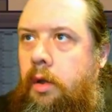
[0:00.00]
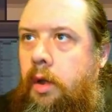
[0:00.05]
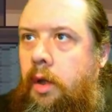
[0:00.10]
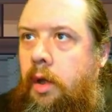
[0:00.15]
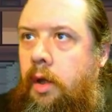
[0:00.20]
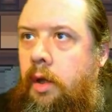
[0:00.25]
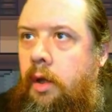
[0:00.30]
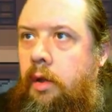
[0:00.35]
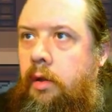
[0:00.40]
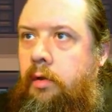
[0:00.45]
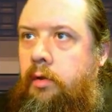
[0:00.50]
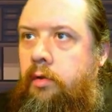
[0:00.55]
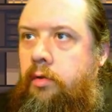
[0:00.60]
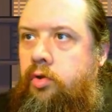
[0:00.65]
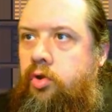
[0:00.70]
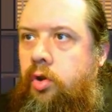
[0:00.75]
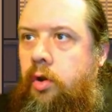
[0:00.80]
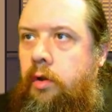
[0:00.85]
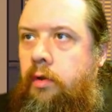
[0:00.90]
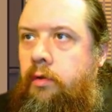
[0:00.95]
That's
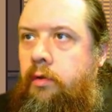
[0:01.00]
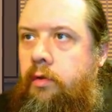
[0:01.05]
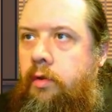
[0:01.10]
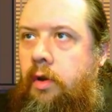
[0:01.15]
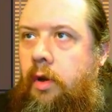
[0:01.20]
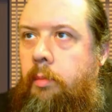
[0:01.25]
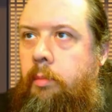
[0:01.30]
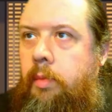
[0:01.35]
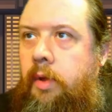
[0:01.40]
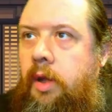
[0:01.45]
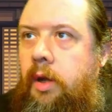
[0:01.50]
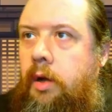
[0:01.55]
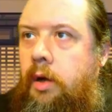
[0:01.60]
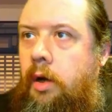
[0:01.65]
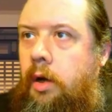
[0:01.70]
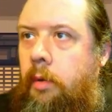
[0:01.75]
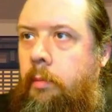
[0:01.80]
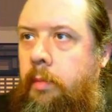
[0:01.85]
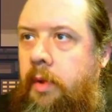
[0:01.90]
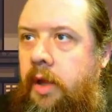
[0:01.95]
just up
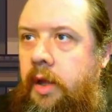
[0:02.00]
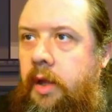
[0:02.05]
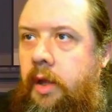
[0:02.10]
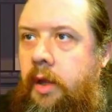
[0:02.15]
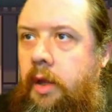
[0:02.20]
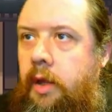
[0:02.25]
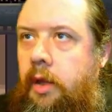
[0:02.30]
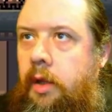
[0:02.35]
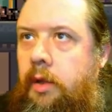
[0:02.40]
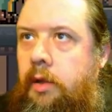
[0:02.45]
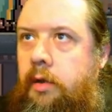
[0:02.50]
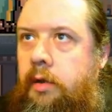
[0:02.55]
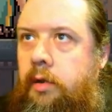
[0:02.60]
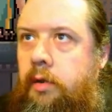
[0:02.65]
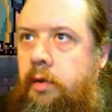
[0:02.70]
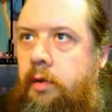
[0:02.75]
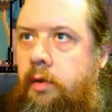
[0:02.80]
here a bit.